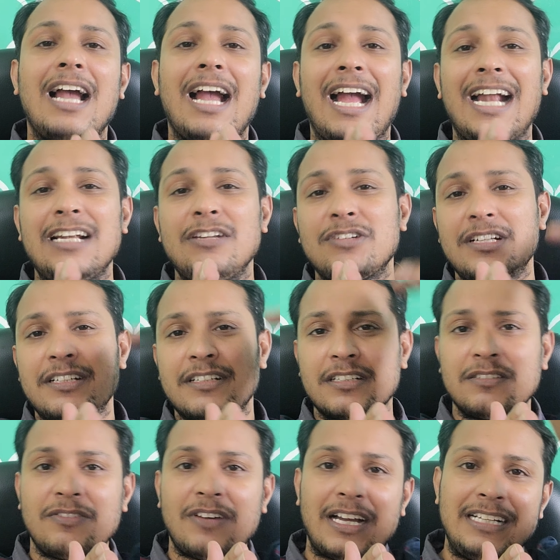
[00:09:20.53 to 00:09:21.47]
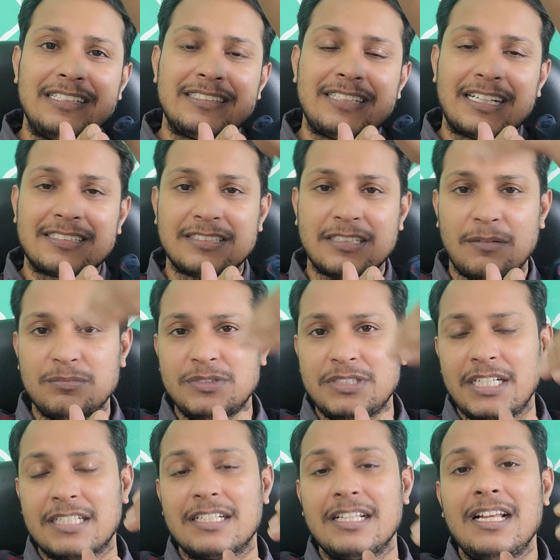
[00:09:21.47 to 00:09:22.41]
and you can revise that
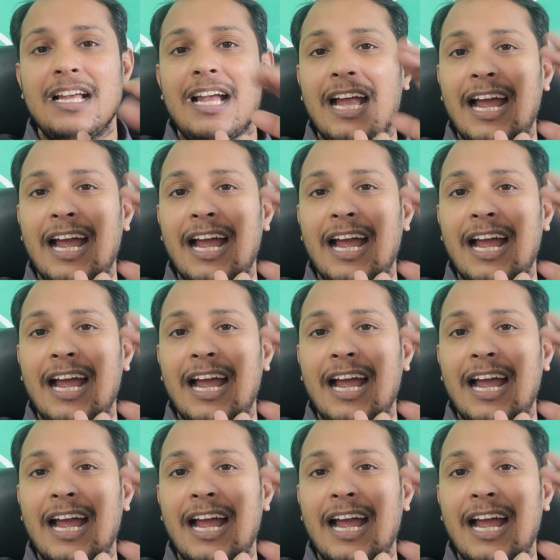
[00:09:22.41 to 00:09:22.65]
subject,